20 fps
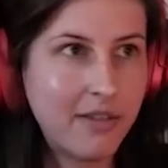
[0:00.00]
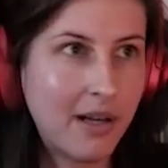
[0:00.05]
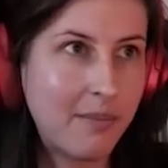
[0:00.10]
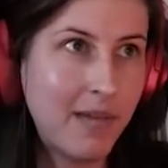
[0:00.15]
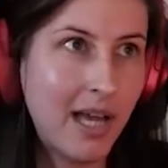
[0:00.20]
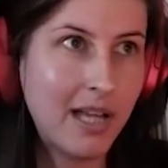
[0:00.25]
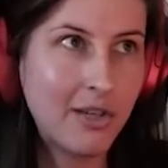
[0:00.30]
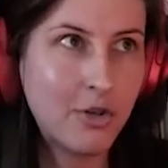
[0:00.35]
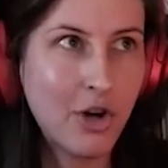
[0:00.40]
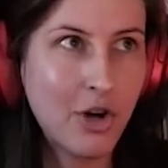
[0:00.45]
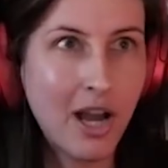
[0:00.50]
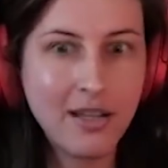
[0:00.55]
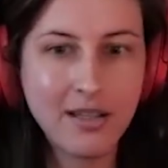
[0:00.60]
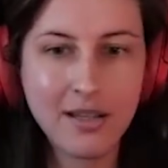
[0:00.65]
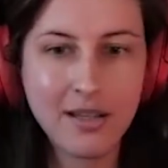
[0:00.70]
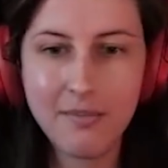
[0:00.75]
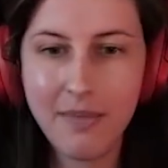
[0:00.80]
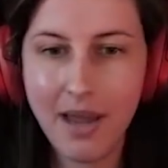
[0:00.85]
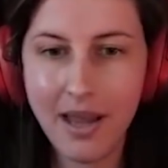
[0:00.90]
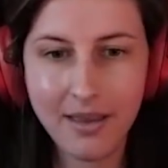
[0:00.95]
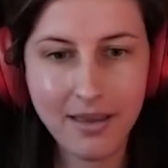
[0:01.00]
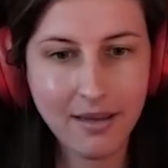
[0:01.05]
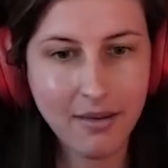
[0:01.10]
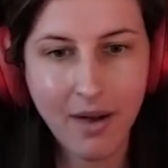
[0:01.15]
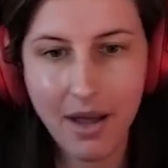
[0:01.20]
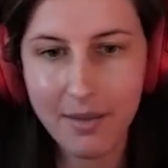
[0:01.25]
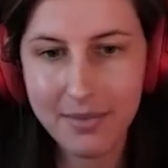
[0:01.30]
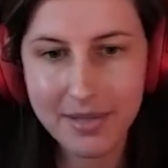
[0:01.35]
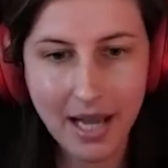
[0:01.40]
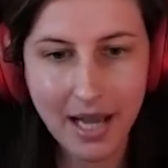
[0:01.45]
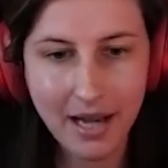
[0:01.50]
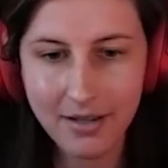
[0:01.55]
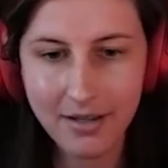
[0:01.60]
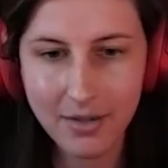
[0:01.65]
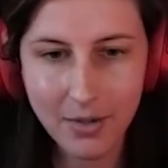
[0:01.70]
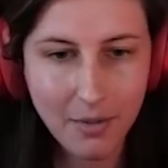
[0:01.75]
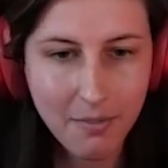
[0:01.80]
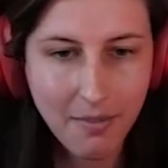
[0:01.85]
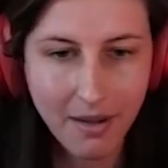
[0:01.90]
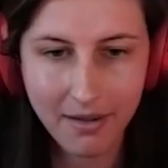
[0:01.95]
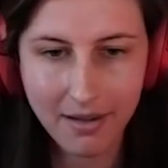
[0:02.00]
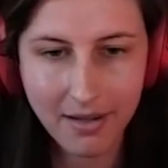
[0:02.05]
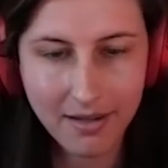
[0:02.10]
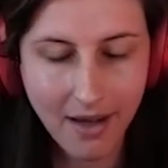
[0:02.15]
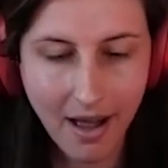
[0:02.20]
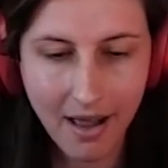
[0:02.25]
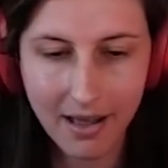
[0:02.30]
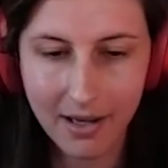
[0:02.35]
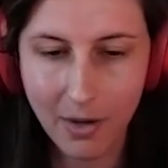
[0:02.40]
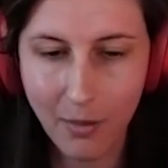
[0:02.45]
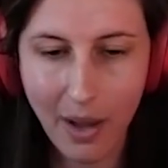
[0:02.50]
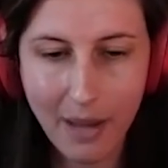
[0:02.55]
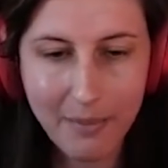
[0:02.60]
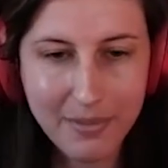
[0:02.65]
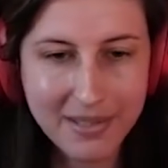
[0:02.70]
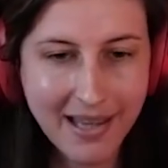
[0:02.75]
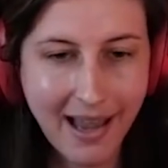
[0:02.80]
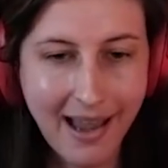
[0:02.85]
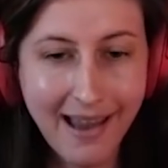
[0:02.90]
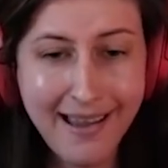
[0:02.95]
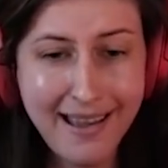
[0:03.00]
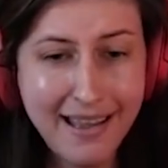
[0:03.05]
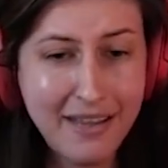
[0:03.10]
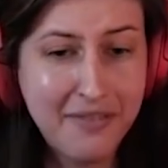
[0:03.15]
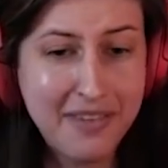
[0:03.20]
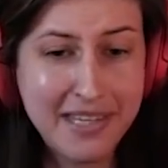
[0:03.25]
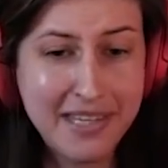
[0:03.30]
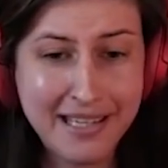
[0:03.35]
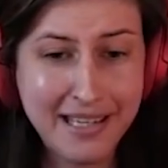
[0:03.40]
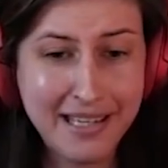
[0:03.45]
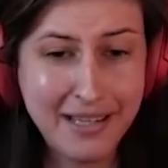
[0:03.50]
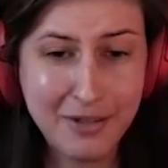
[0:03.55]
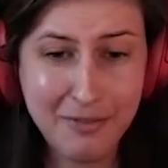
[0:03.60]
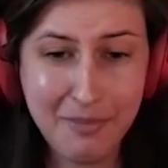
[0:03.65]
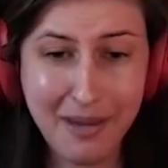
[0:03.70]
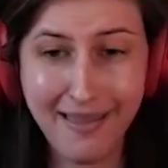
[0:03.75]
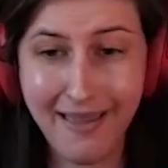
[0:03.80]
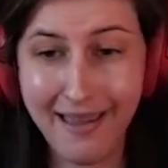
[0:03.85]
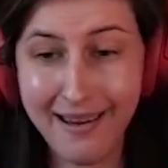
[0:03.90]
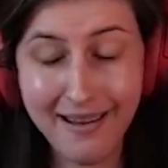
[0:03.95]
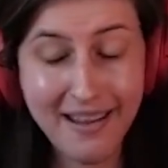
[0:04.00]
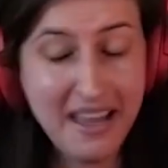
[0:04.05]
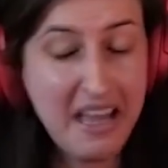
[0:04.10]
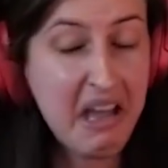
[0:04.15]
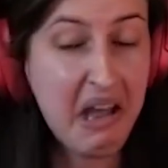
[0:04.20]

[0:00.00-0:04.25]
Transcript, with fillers: I'm not trying to make the website into a million dollar website. If this gives me like